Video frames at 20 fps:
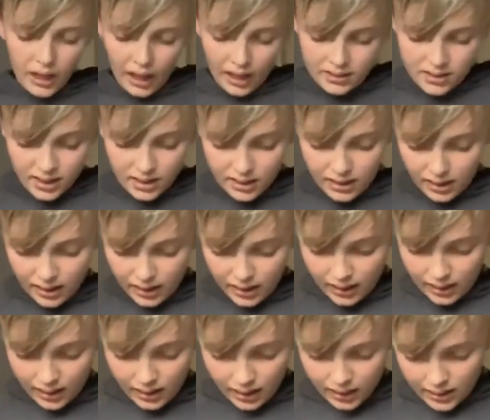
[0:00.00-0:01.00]
As a,
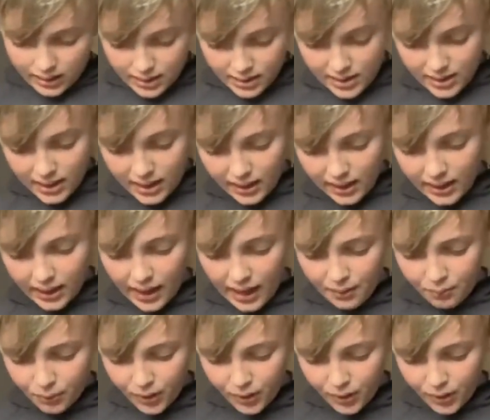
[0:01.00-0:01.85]
as I said again,